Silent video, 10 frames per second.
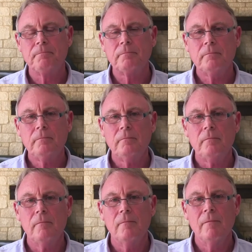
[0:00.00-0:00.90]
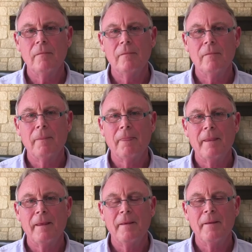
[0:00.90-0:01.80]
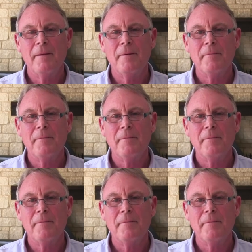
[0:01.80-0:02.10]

No one is speaking in this clip.